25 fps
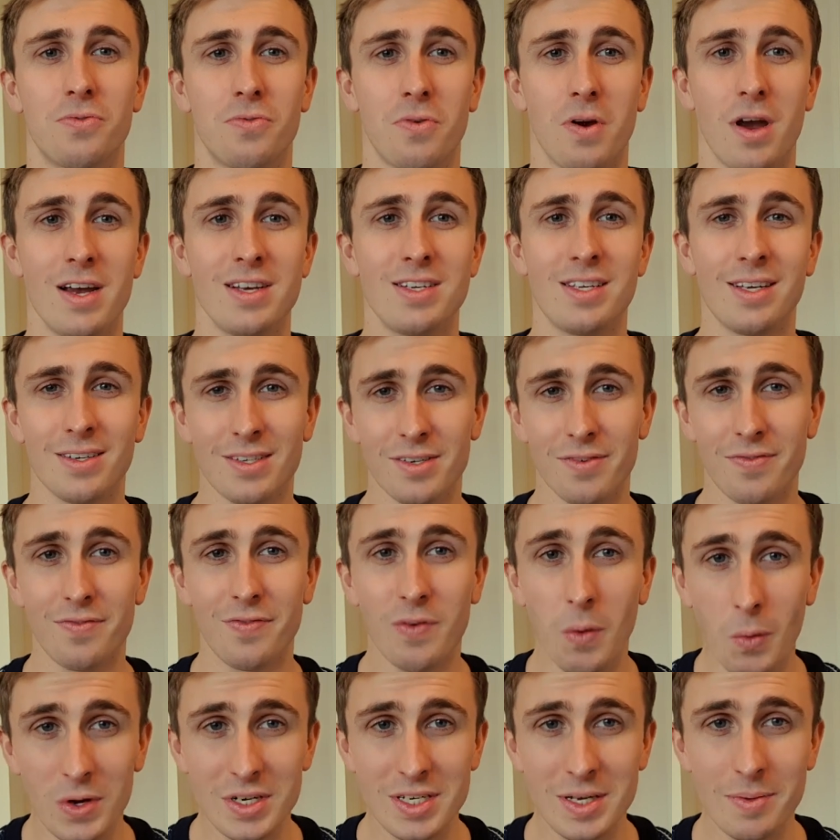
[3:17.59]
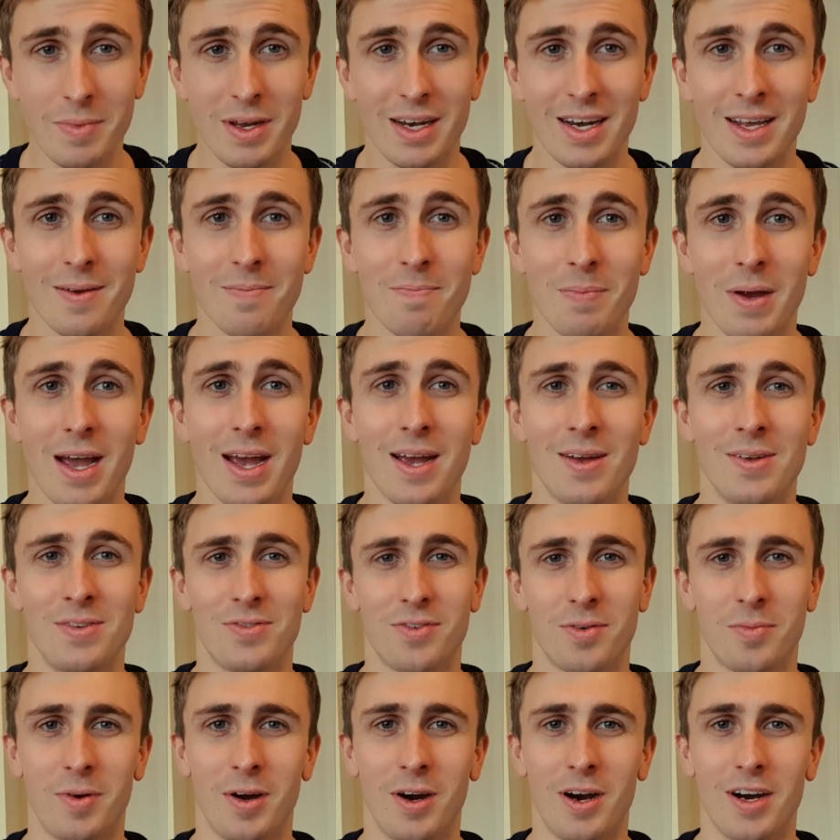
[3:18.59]
rising to £40 million
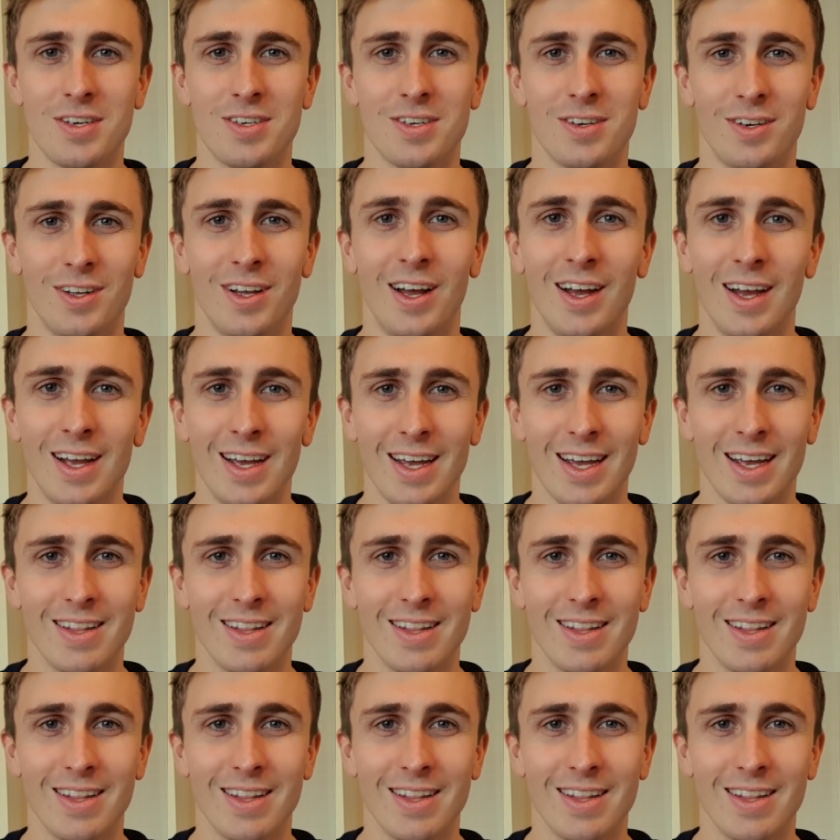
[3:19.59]
from Arsenal